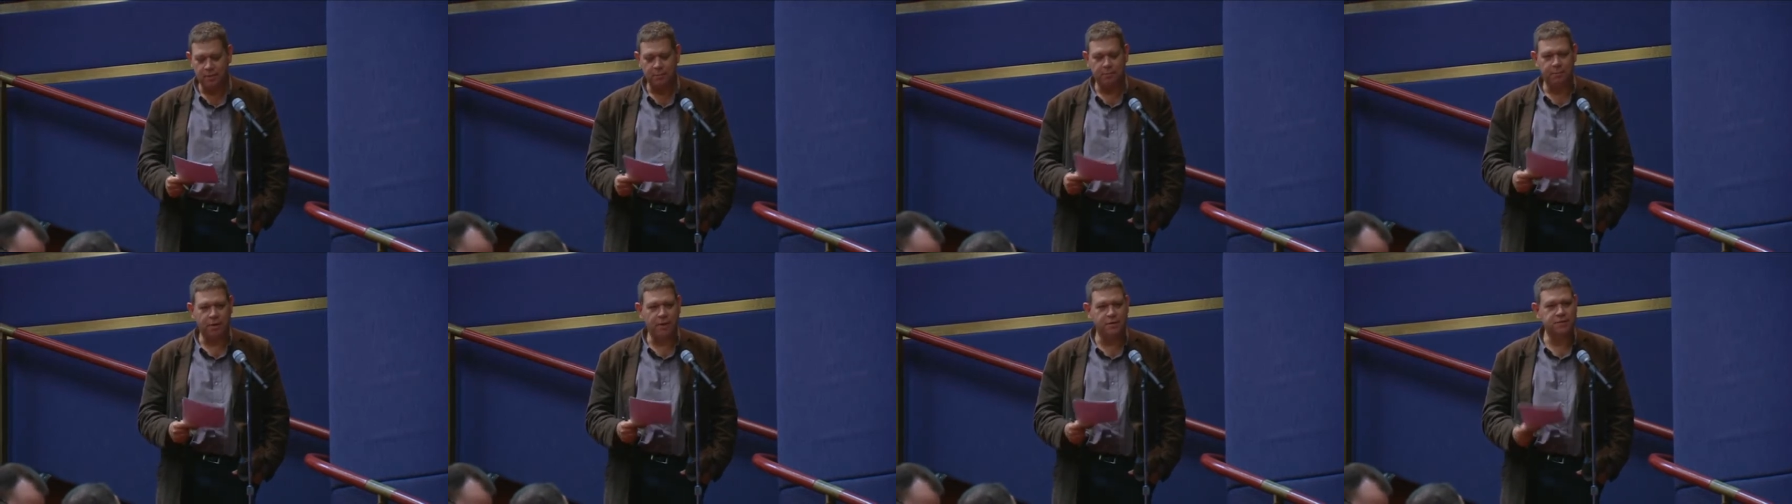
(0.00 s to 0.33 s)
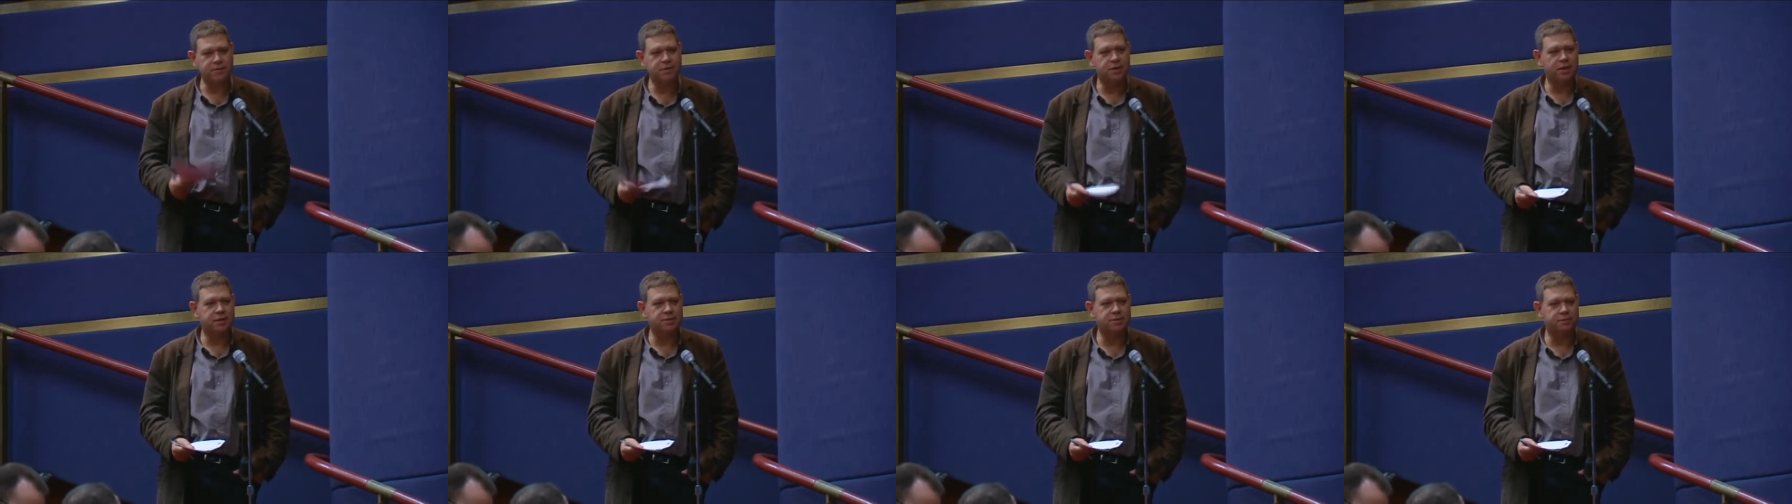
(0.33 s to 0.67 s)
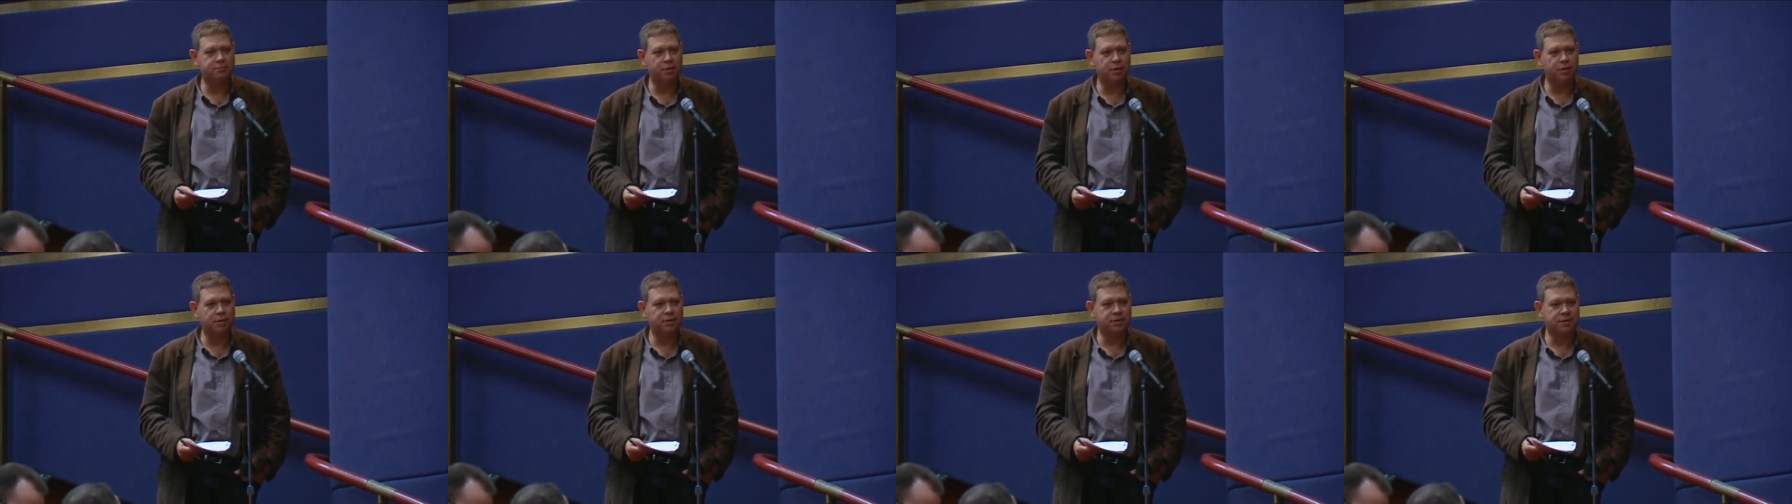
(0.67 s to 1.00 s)
both sides of
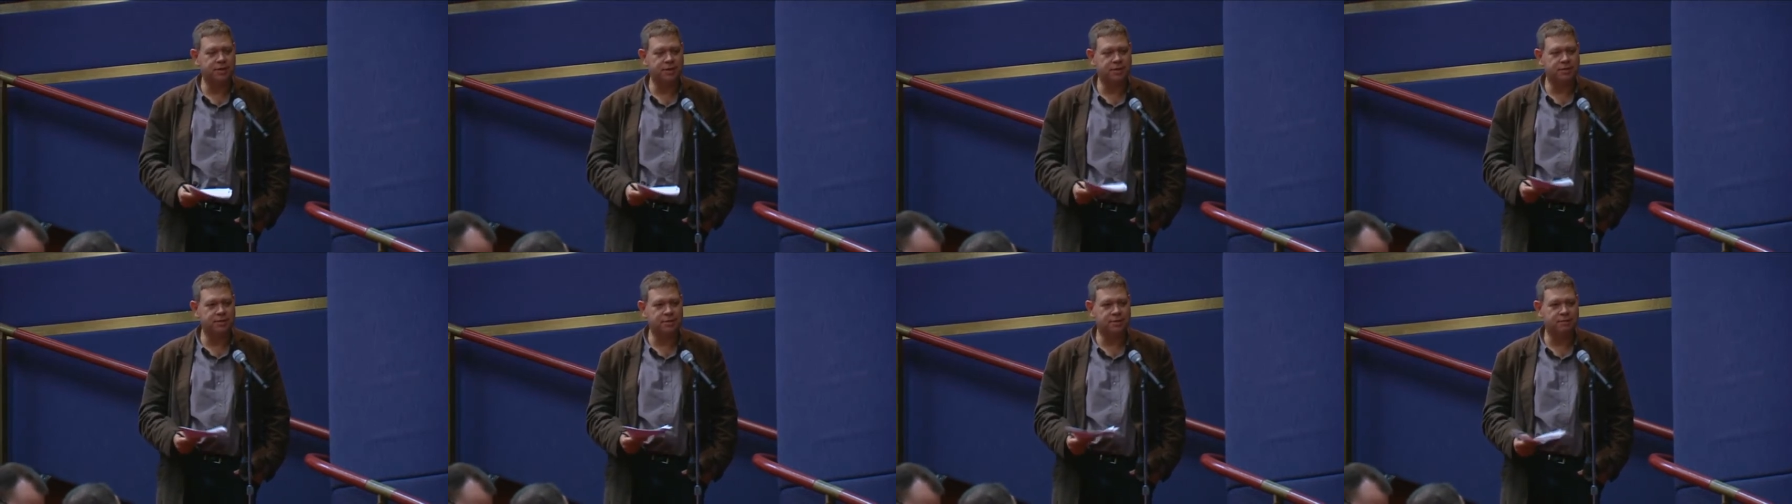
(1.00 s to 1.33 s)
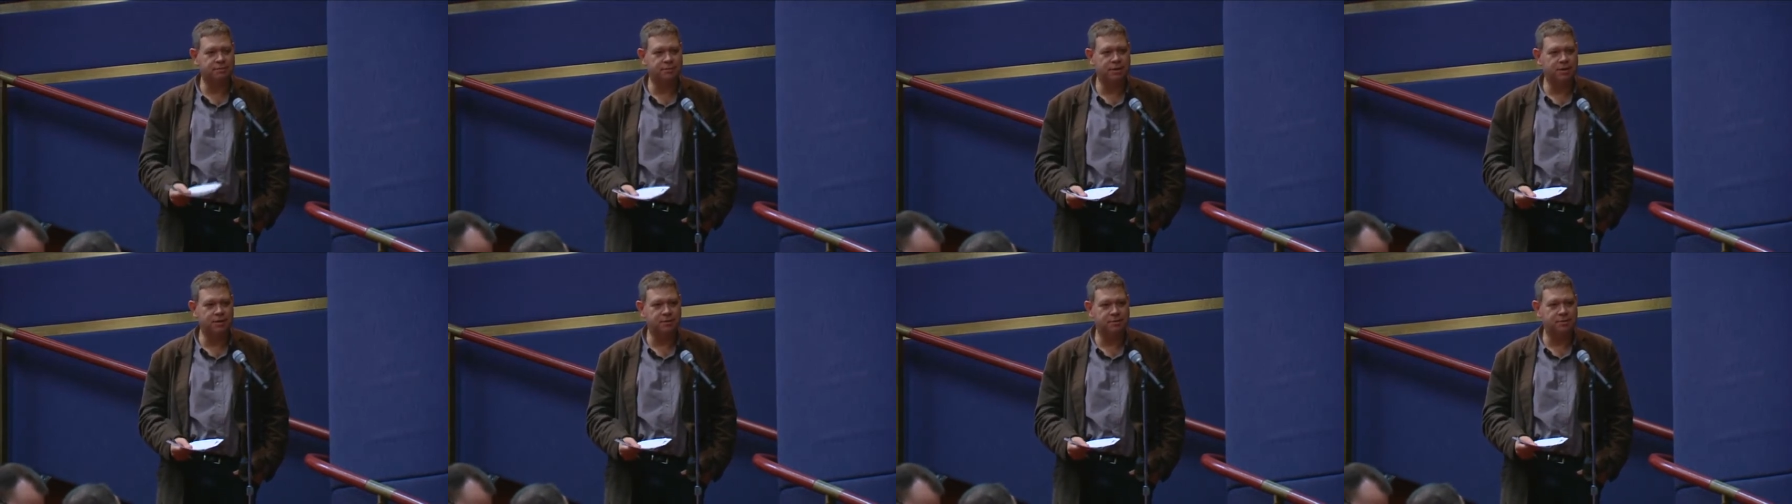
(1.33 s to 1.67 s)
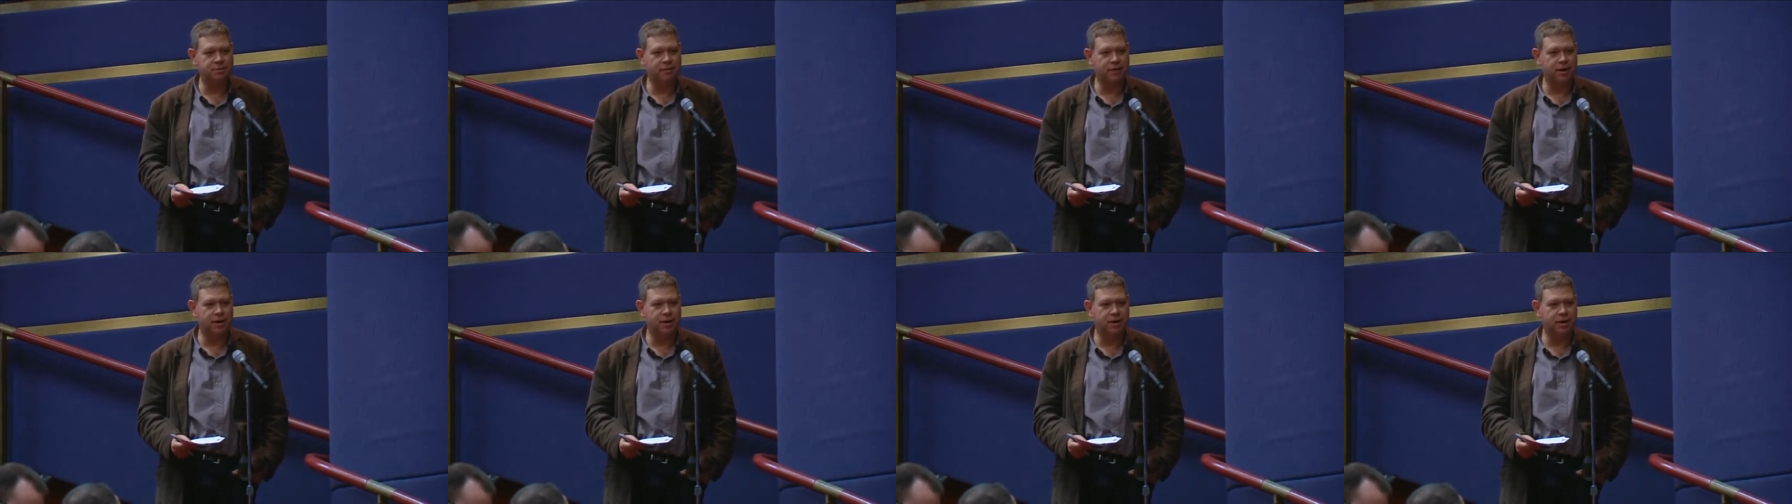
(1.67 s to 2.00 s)
politics commit to
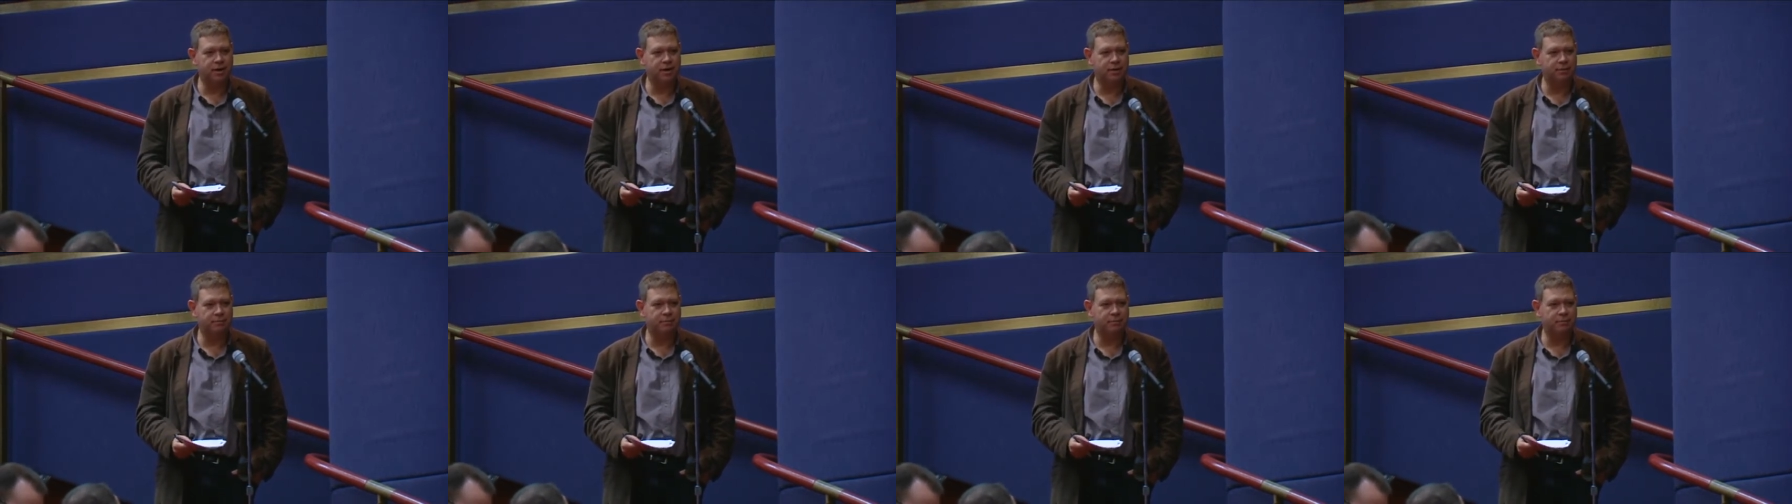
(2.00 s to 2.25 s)
running a